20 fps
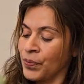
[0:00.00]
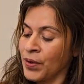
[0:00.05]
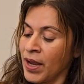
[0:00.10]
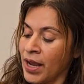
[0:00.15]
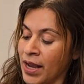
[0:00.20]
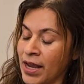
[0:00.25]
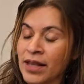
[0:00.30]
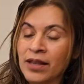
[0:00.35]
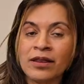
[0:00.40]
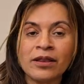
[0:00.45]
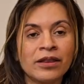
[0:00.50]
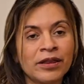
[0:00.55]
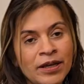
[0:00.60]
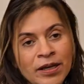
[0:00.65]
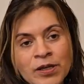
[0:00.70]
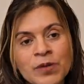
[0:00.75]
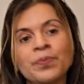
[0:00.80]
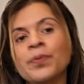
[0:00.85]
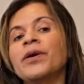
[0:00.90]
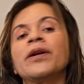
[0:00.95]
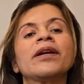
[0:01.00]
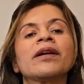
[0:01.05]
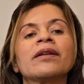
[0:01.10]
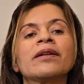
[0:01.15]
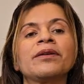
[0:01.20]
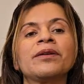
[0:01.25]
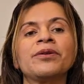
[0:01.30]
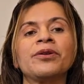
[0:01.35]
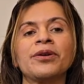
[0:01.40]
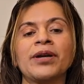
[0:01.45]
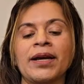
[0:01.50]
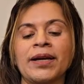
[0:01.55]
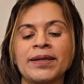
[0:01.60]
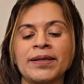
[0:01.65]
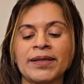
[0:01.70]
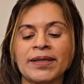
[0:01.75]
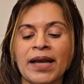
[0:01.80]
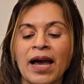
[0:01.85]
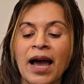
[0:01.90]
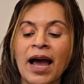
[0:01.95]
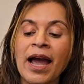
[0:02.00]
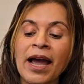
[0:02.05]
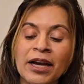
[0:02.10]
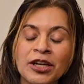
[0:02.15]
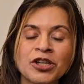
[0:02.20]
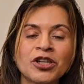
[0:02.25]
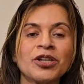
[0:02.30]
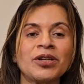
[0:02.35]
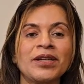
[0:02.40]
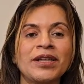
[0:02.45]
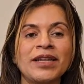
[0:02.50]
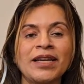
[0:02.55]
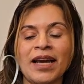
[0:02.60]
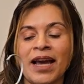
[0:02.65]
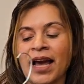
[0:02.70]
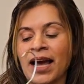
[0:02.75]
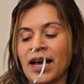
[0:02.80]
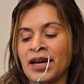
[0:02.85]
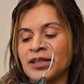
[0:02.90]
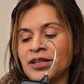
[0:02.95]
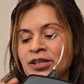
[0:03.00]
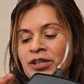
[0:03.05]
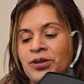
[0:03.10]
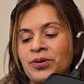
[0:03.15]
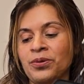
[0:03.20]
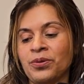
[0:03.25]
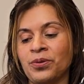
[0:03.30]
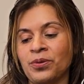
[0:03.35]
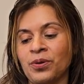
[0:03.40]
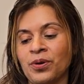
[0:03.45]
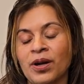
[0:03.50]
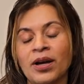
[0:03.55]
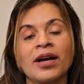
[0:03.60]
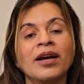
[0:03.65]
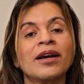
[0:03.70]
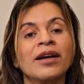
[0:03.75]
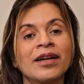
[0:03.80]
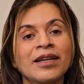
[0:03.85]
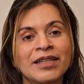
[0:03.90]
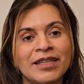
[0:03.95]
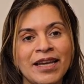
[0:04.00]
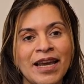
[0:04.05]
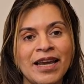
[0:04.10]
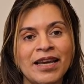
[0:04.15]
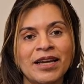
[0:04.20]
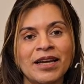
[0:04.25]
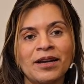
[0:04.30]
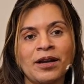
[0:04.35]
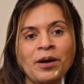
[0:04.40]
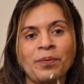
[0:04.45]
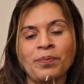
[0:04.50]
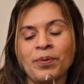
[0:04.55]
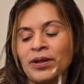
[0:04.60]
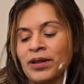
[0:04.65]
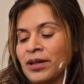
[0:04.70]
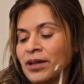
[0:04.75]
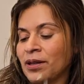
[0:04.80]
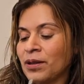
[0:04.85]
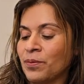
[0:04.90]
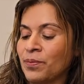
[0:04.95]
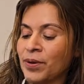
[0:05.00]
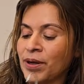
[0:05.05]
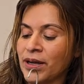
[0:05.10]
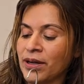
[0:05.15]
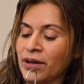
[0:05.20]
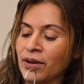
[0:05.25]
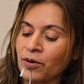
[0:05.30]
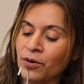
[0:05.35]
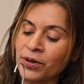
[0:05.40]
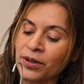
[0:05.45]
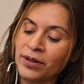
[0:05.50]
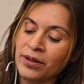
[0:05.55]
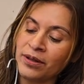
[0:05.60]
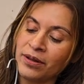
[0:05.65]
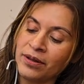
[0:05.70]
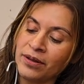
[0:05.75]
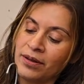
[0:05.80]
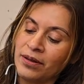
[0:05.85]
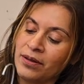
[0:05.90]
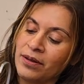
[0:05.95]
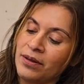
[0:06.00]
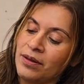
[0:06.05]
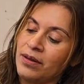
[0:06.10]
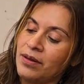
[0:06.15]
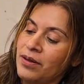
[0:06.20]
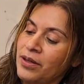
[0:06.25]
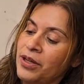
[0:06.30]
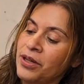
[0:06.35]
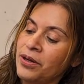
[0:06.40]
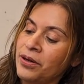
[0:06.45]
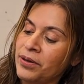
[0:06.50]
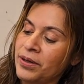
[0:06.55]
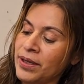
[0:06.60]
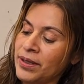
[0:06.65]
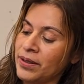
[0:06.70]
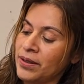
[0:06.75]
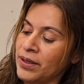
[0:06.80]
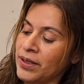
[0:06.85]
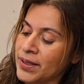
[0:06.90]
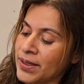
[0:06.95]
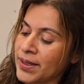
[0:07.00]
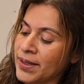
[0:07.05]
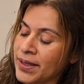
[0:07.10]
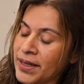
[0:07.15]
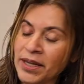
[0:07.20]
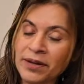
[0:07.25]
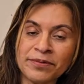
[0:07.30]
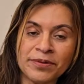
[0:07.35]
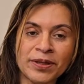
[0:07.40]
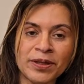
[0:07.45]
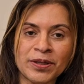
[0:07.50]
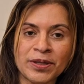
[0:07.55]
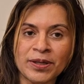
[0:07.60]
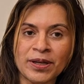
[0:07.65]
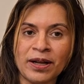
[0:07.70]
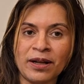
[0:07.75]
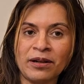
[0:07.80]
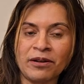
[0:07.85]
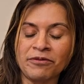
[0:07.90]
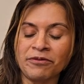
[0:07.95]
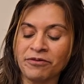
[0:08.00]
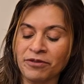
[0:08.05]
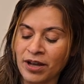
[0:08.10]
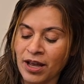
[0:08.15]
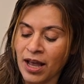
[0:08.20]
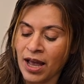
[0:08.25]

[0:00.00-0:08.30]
In this particular dress, I actually had to take it up a little bit on here at the sleeves itself